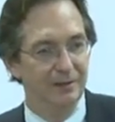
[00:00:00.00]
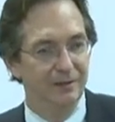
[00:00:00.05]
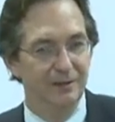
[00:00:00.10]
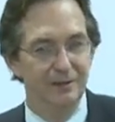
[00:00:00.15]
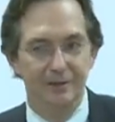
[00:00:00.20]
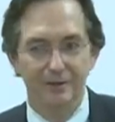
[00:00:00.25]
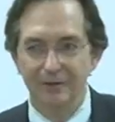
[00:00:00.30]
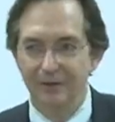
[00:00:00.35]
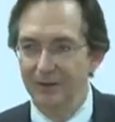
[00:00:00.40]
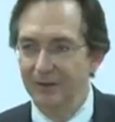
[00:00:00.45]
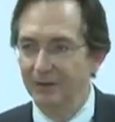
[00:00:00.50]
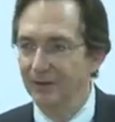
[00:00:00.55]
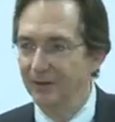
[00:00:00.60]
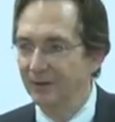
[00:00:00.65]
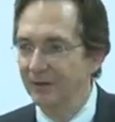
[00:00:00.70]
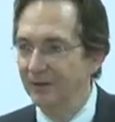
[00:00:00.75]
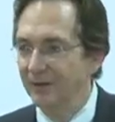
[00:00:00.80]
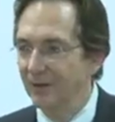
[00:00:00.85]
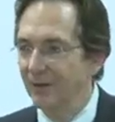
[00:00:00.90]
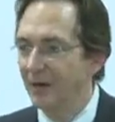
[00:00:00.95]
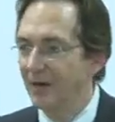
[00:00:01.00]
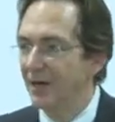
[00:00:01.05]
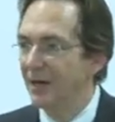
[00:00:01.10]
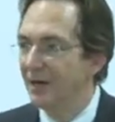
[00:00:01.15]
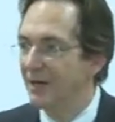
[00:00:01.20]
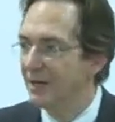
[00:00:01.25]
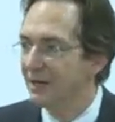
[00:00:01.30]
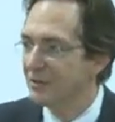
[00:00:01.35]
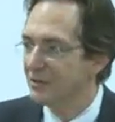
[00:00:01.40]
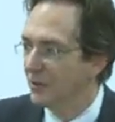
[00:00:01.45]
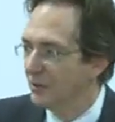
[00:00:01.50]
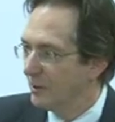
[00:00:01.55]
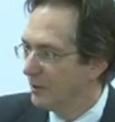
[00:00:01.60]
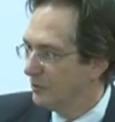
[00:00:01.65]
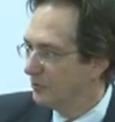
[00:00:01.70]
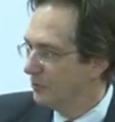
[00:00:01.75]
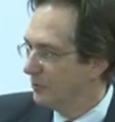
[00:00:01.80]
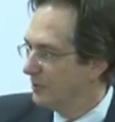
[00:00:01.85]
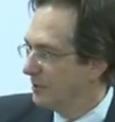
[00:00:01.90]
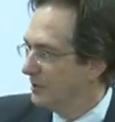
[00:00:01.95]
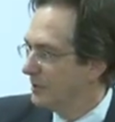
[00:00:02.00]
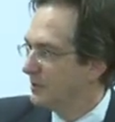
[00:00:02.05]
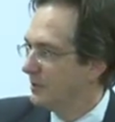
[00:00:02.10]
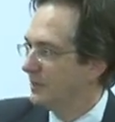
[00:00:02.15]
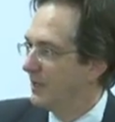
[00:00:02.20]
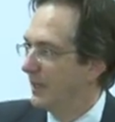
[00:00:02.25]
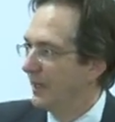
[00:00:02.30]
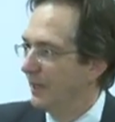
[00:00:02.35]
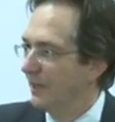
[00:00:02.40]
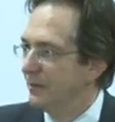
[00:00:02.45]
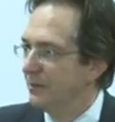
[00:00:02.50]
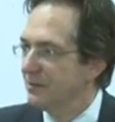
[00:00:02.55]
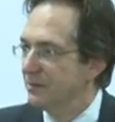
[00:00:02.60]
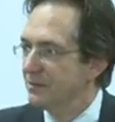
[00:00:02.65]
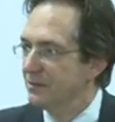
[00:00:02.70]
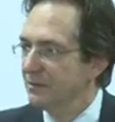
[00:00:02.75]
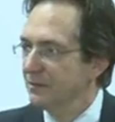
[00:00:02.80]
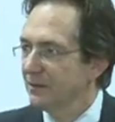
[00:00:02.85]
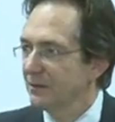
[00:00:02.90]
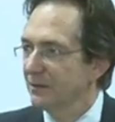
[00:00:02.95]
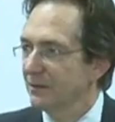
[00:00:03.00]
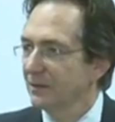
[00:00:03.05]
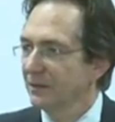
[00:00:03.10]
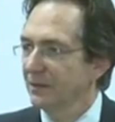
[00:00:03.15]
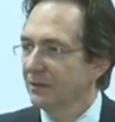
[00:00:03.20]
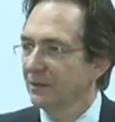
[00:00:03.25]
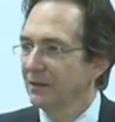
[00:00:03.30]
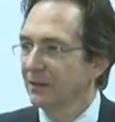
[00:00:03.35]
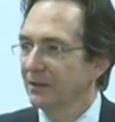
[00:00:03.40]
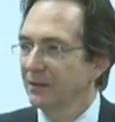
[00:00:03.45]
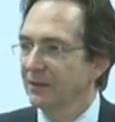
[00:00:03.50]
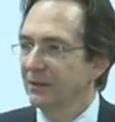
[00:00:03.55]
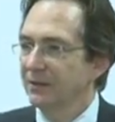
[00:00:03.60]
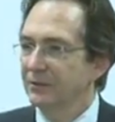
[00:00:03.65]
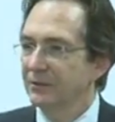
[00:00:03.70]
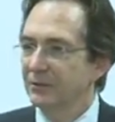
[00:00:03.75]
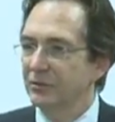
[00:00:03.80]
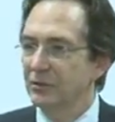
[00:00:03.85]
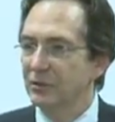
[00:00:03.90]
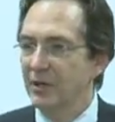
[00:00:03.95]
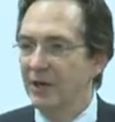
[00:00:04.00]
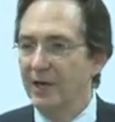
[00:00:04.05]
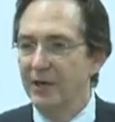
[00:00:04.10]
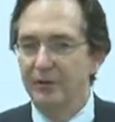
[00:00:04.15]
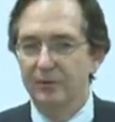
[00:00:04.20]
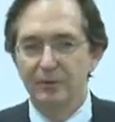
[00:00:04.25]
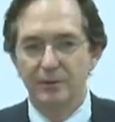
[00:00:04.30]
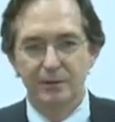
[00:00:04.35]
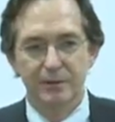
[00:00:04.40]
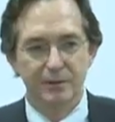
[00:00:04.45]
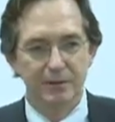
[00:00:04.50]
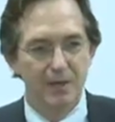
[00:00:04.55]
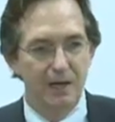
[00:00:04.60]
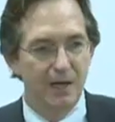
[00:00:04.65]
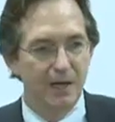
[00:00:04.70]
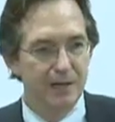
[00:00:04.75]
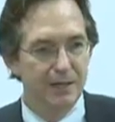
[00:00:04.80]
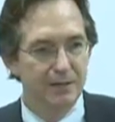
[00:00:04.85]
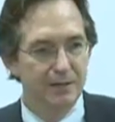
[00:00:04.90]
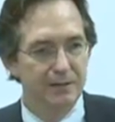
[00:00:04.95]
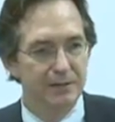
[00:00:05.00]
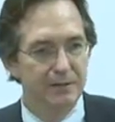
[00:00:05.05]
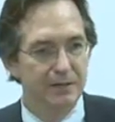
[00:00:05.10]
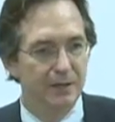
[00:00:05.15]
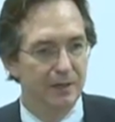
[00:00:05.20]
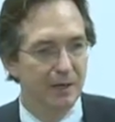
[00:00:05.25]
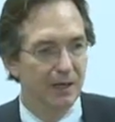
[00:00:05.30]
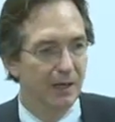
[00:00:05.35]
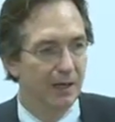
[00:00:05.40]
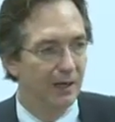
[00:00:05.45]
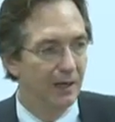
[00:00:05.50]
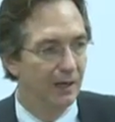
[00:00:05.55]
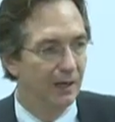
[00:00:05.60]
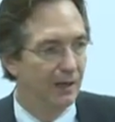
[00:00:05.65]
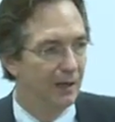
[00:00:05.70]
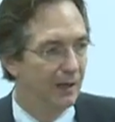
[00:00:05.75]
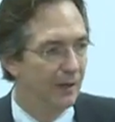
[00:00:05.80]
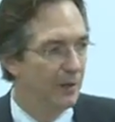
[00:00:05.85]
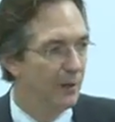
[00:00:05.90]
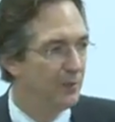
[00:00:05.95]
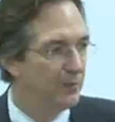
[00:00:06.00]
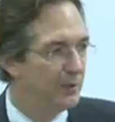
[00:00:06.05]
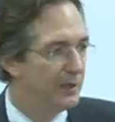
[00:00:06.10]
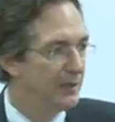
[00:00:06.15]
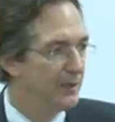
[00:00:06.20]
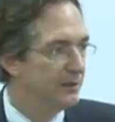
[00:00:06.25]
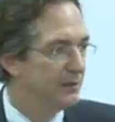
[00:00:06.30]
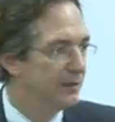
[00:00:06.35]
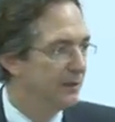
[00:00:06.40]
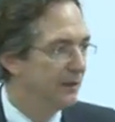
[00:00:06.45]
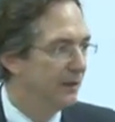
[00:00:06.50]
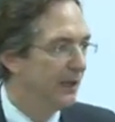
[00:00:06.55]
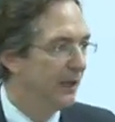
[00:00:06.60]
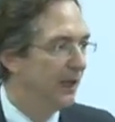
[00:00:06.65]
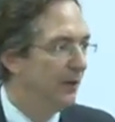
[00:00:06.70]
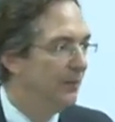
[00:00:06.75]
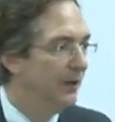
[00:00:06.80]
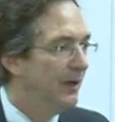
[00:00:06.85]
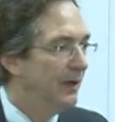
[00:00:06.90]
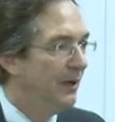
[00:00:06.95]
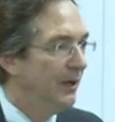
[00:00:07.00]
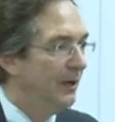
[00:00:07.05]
You know, uh, so they do this dance to try to entice uh, the bees to come.